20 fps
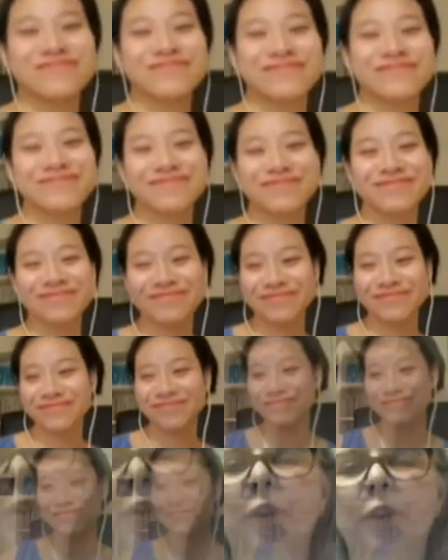And that was
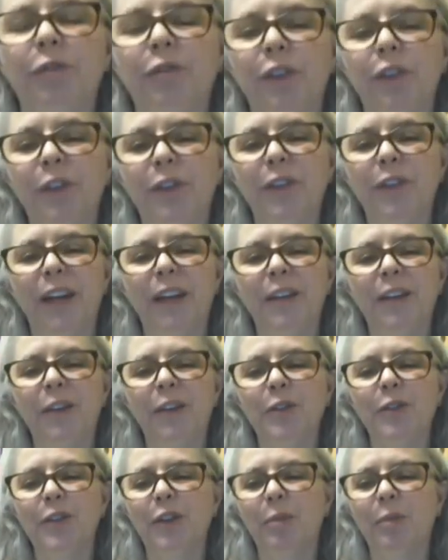beautiful. Thank
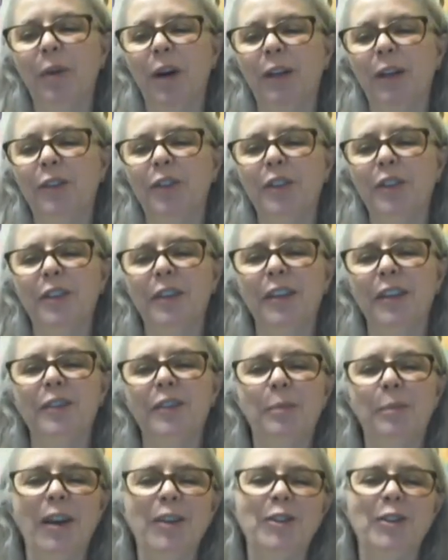you so much.
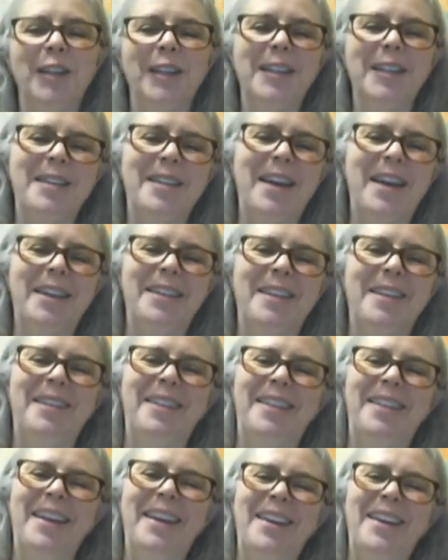Especially
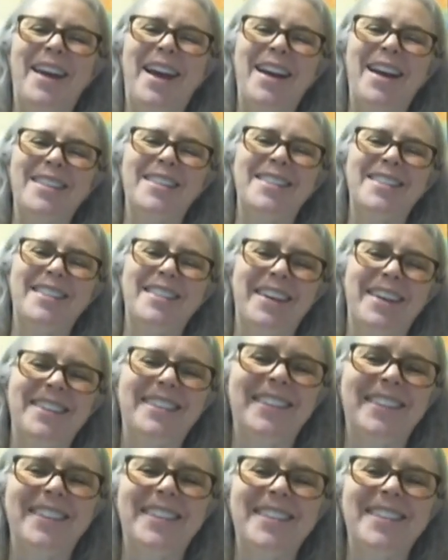that last
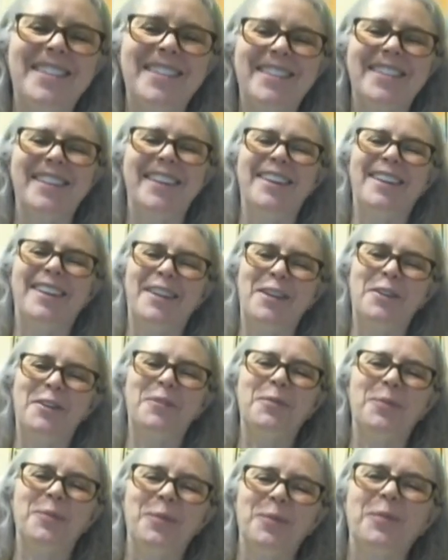sentence, you
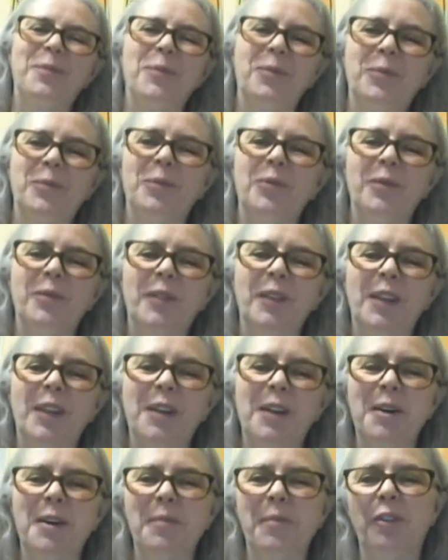know.
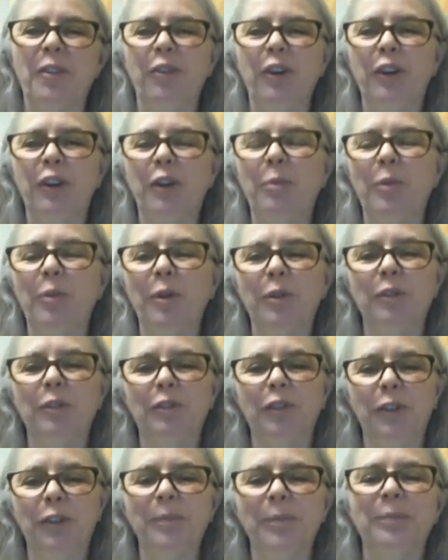Yeah, very
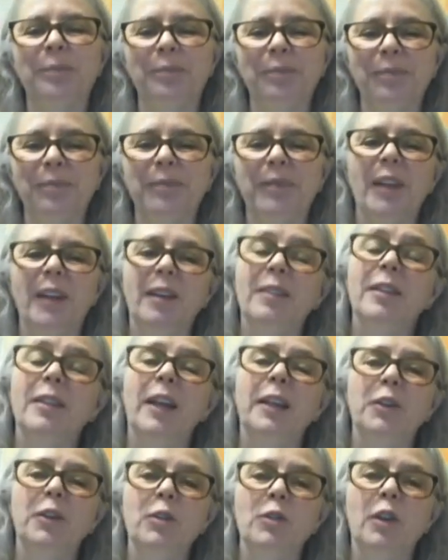beautiful.
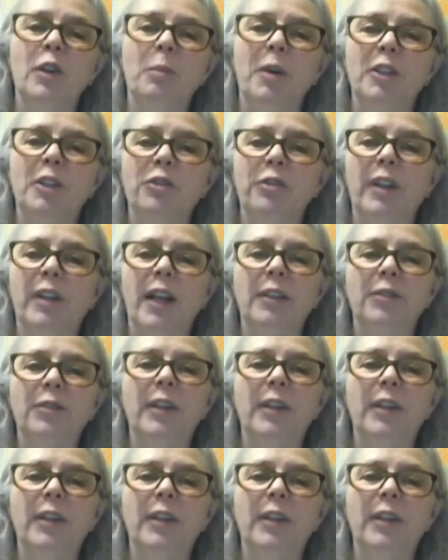Thank you so much for that